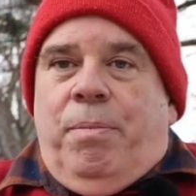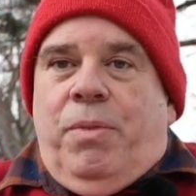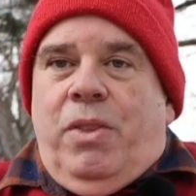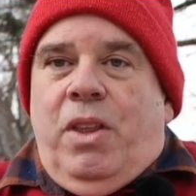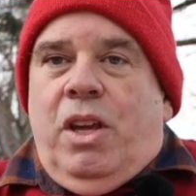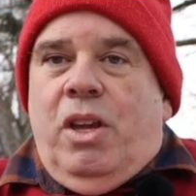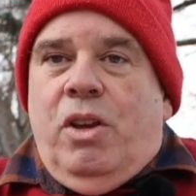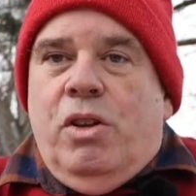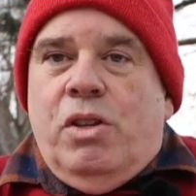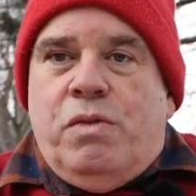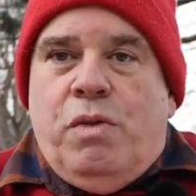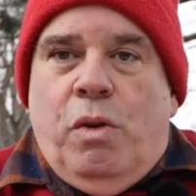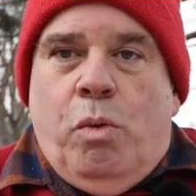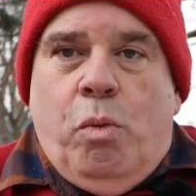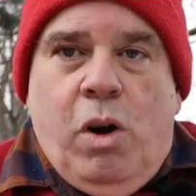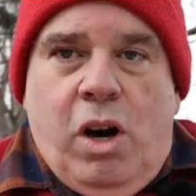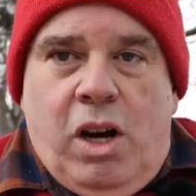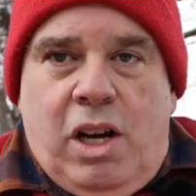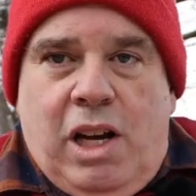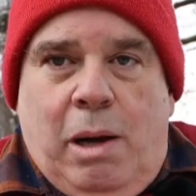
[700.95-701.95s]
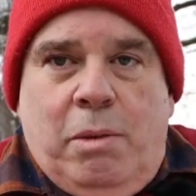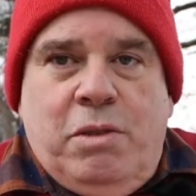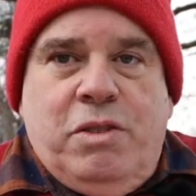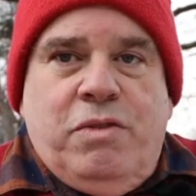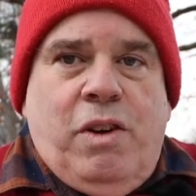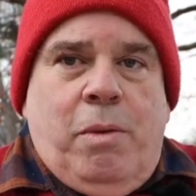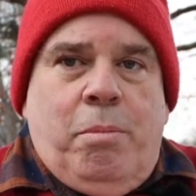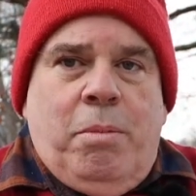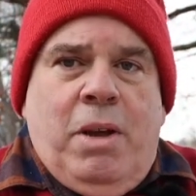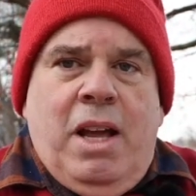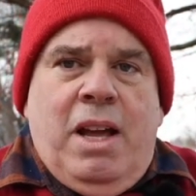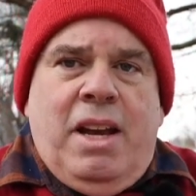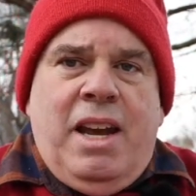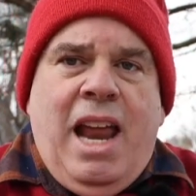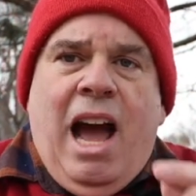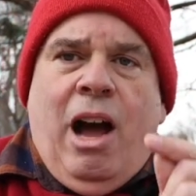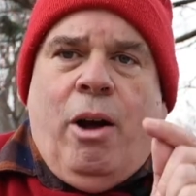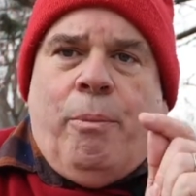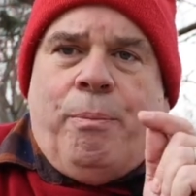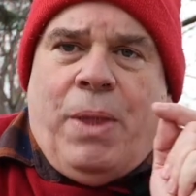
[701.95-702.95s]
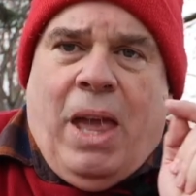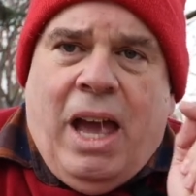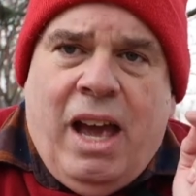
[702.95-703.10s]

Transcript: useful work comes from. Now,